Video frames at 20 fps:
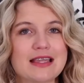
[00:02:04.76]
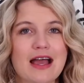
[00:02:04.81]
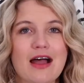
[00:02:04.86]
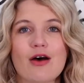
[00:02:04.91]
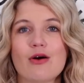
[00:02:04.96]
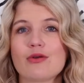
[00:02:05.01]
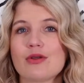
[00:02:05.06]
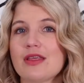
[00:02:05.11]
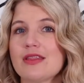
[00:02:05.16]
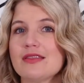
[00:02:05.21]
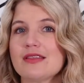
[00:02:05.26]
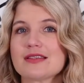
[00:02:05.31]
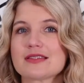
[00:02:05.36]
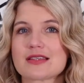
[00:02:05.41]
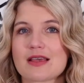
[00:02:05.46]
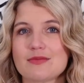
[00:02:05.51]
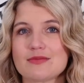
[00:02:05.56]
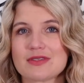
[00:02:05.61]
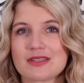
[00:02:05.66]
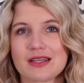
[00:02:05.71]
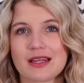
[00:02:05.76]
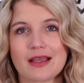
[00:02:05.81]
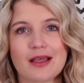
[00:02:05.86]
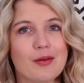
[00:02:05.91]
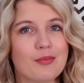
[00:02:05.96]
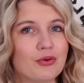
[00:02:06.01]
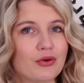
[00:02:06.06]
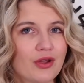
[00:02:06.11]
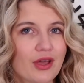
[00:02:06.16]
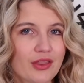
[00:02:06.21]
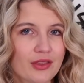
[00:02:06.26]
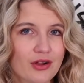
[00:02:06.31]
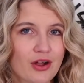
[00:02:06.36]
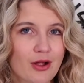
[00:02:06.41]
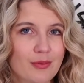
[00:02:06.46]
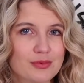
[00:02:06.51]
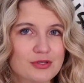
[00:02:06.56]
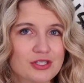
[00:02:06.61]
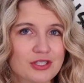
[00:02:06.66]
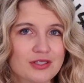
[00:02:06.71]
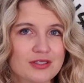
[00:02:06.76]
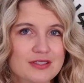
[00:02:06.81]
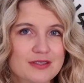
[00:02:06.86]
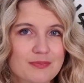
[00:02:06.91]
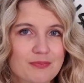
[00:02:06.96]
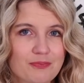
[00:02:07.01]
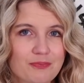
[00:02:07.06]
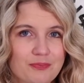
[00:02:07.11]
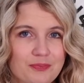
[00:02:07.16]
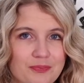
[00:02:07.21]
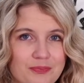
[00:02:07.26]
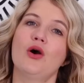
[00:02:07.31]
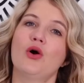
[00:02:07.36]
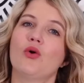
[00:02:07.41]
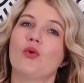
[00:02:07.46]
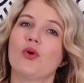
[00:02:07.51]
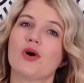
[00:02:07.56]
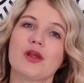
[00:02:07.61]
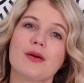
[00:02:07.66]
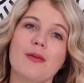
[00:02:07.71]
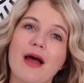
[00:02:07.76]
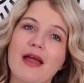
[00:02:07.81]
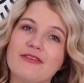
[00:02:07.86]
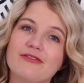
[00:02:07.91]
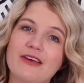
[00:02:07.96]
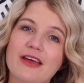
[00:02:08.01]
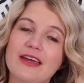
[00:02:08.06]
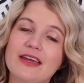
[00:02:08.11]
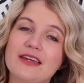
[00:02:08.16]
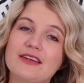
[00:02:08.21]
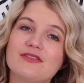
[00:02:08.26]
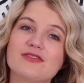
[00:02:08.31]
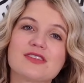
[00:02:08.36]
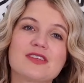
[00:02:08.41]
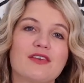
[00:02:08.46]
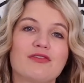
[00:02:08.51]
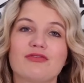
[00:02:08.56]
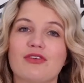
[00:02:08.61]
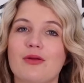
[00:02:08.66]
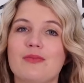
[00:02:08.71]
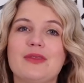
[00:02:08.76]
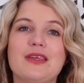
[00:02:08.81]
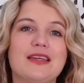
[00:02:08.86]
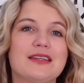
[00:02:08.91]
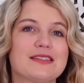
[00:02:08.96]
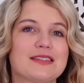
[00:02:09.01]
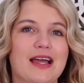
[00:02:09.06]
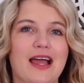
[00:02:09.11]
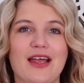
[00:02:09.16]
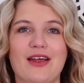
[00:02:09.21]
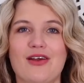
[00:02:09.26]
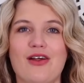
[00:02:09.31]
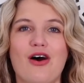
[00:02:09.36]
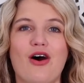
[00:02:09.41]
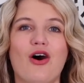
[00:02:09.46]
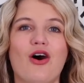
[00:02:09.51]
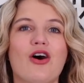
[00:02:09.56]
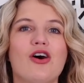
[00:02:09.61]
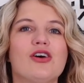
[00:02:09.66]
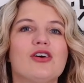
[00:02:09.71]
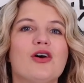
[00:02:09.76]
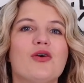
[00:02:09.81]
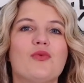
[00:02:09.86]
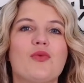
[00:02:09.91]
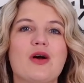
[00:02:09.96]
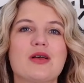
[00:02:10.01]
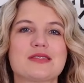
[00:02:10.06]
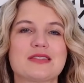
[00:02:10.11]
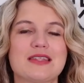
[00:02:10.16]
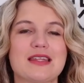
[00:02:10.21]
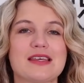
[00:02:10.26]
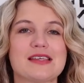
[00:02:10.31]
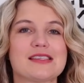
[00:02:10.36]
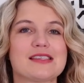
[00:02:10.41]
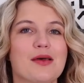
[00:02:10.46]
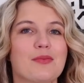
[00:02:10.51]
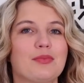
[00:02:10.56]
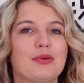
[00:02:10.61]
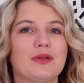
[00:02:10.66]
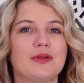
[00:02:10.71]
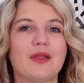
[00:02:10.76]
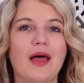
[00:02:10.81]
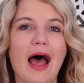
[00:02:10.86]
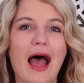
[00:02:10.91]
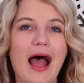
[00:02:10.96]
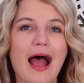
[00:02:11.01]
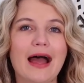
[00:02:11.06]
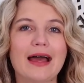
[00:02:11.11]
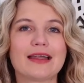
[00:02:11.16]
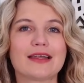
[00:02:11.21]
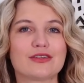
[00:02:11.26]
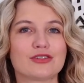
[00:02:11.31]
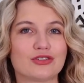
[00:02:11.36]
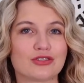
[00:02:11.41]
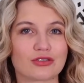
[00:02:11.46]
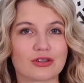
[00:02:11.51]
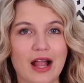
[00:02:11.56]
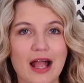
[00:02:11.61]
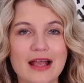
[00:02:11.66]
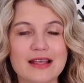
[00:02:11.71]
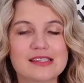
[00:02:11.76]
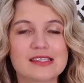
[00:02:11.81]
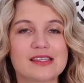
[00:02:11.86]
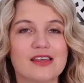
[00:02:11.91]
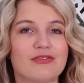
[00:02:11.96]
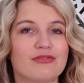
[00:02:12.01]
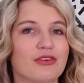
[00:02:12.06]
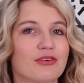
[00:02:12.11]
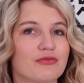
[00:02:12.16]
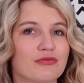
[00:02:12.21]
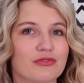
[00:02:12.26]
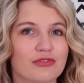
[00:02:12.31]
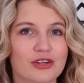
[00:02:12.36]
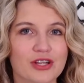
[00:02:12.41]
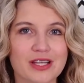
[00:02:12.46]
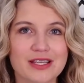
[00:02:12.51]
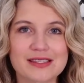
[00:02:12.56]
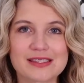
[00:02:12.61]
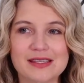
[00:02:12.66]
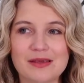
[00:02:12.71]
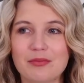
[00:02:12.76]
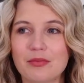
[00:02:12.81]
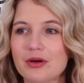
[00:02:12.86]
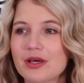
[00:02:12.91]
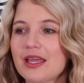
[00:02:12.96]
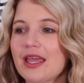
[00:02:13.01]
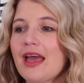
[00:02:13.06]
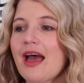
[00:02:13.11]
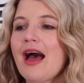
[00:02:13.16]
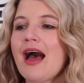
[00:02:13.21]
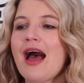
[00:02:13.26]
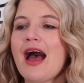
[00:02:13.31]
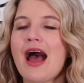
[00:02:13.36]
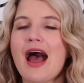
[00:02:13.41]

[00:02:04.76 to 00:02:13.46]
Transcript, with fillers: down and this comes in a couple color options. One of my faves from the entire haul was this plaid dress from Free Assembly.